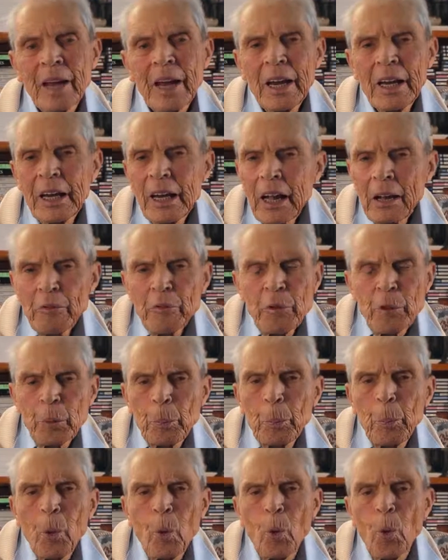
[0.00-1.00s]
He loved
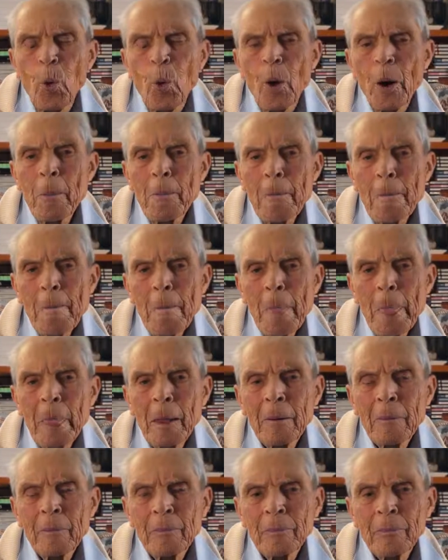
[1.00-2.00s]
the poor.
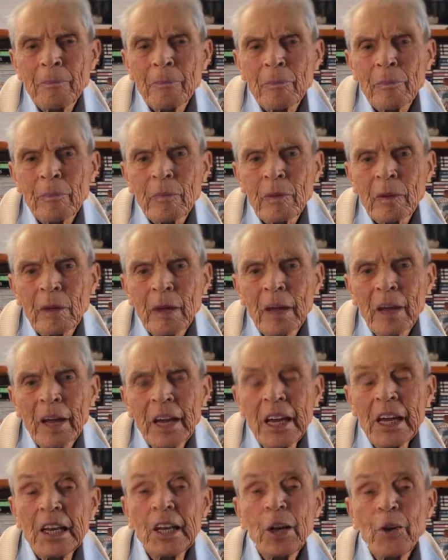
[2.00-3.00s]

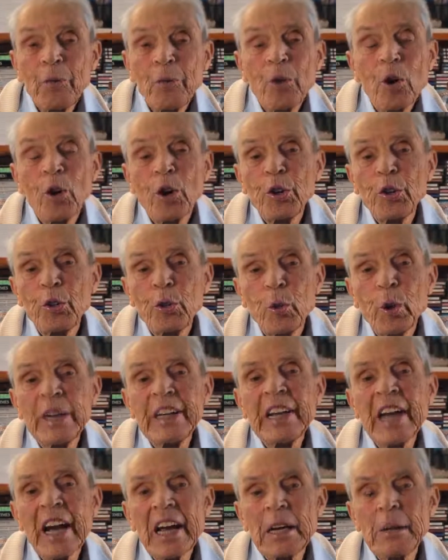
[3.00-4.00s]
He lived on
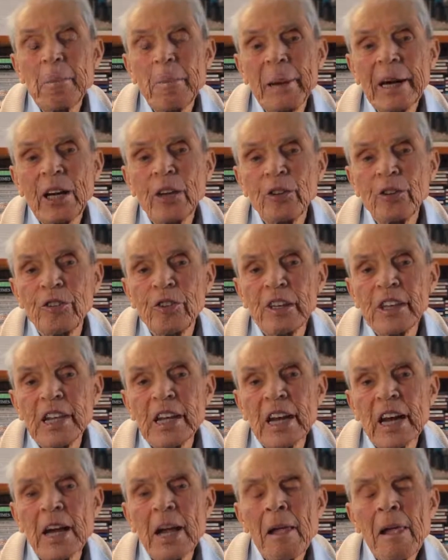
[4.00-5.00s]
£28 a
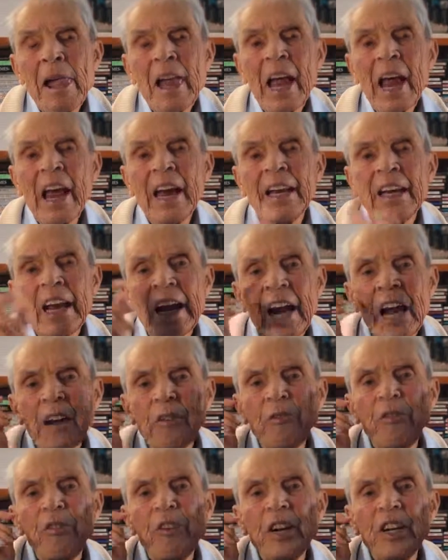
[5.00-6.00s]
year, and
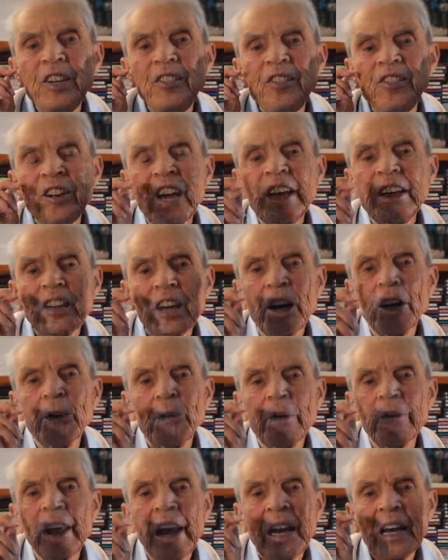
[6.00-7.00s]
every cent
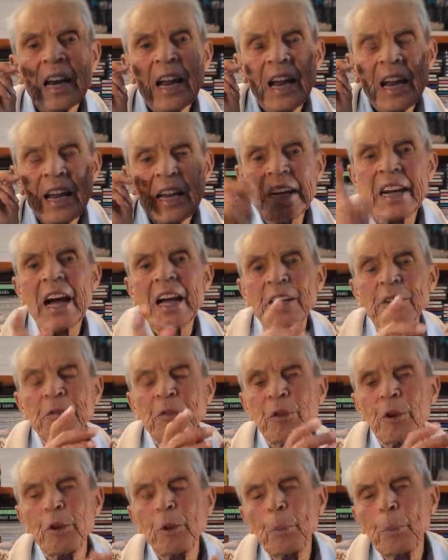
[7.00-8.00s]
over that he
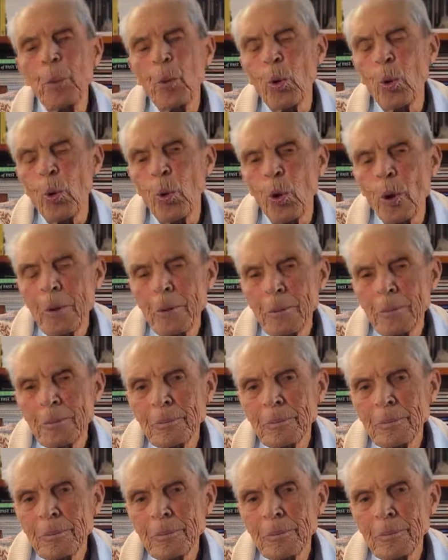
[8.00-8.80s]
gave to the poor.